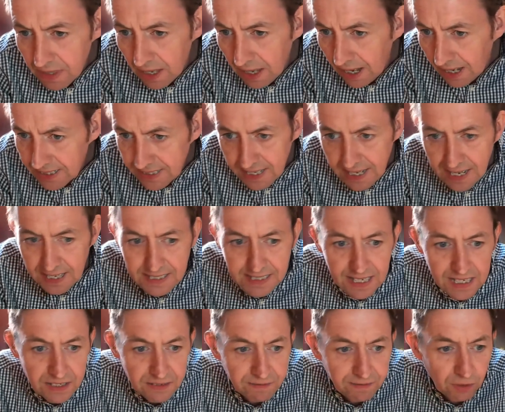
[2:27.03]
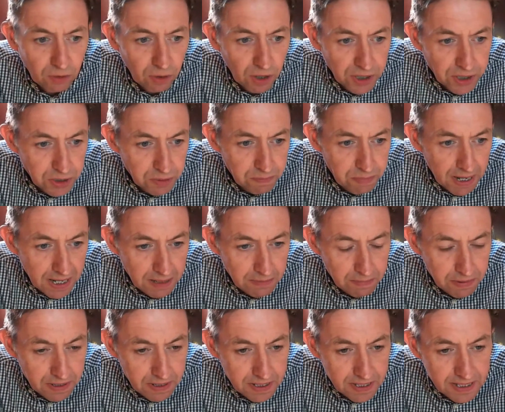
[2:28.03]
has in excess of 400
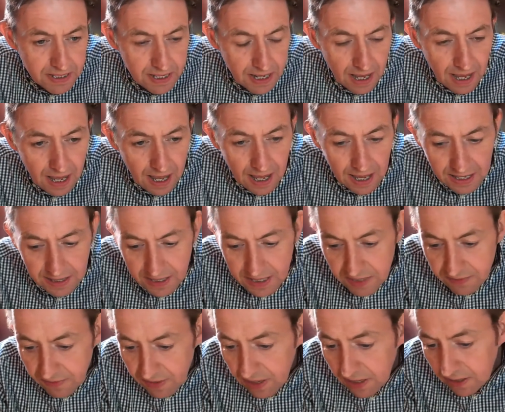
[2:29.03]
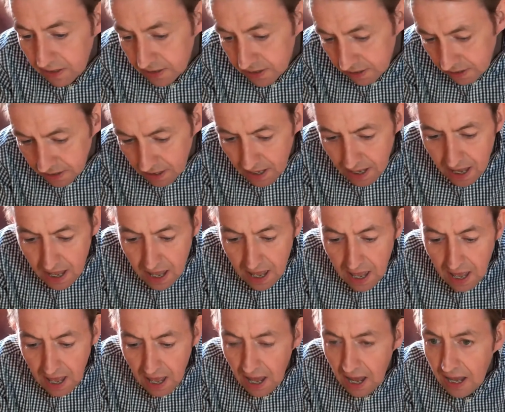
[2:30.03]
papers in this field
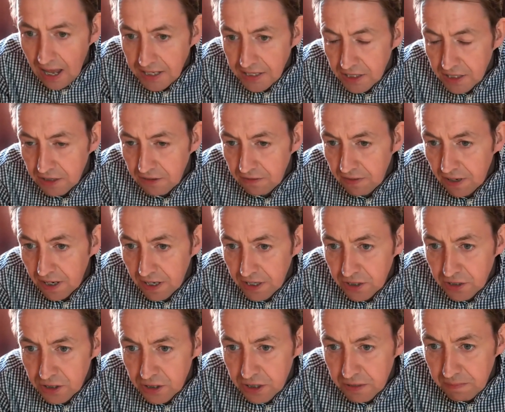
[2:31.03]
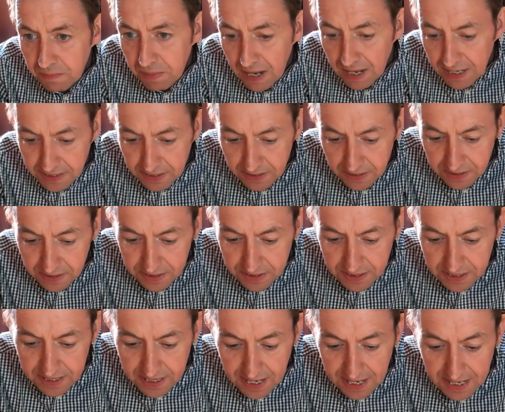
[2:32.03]
and over 100 patents
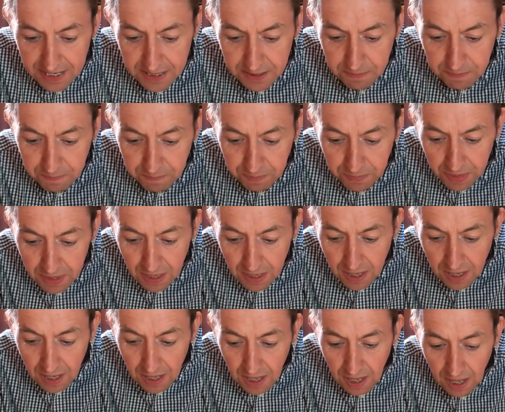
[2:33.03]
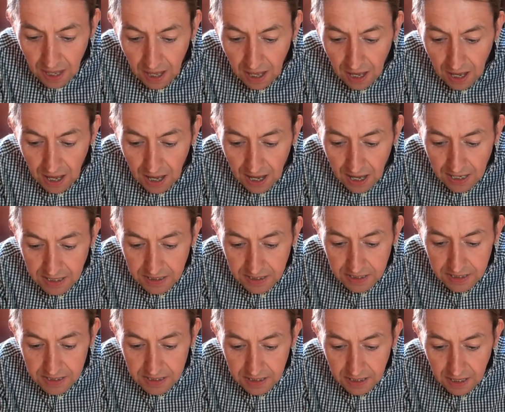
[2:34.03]
to date.
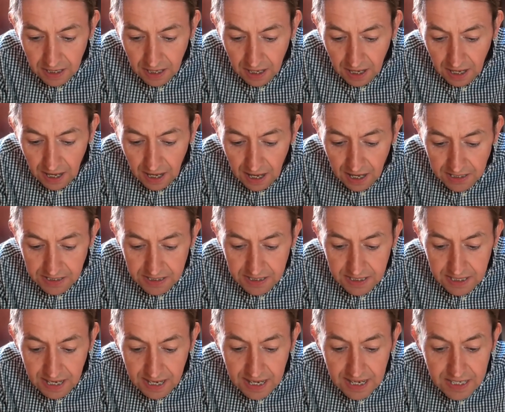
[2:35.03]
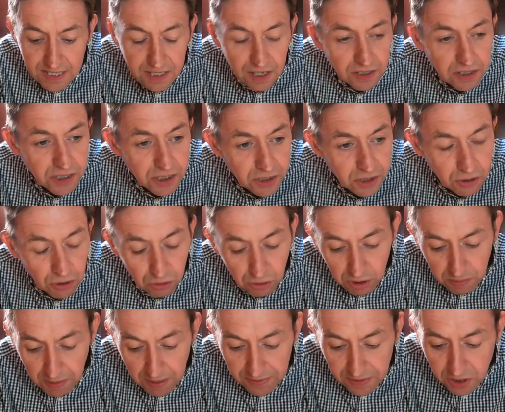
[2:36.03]
And today he's going to talk
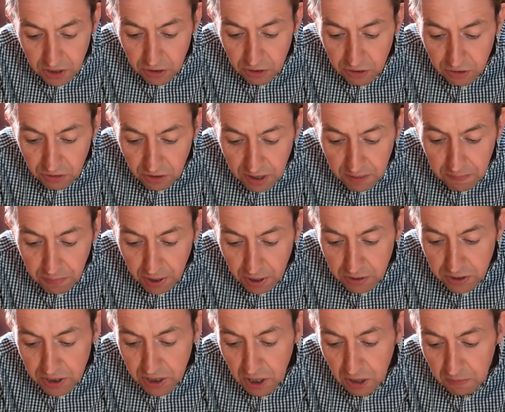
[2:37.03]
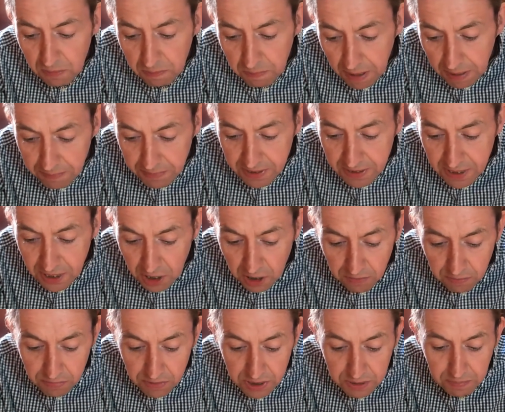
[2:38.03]
about the urinary proteome
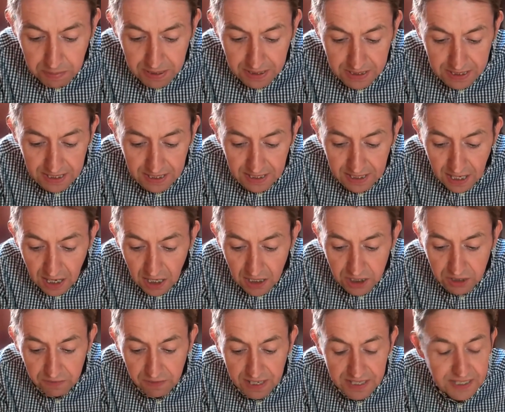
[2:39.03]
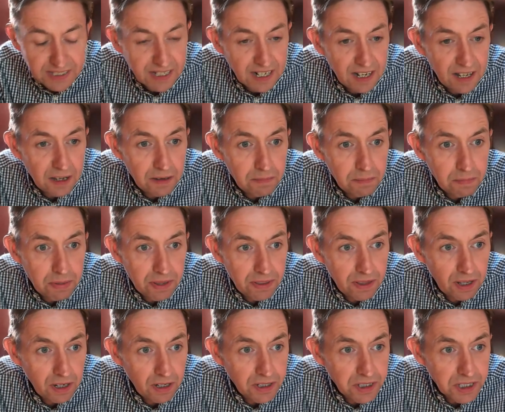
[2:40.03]
peptidome depicting cardiovascular
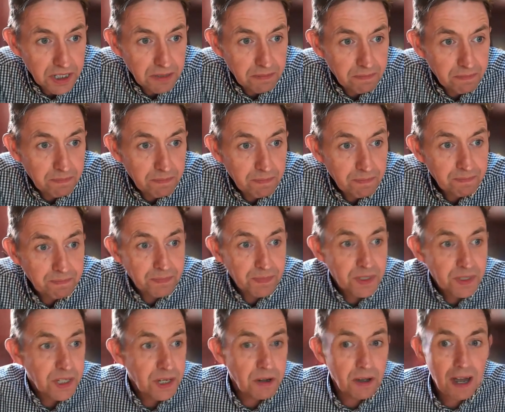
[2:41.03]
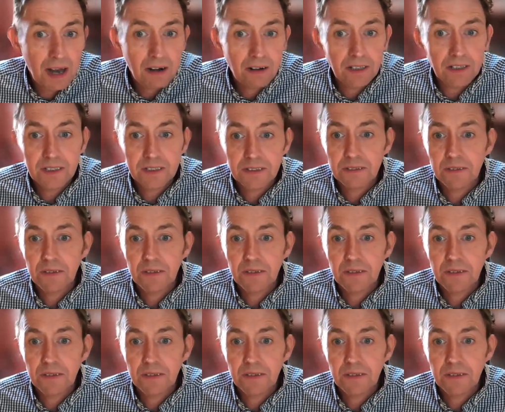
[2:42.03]
pathology. So Harald.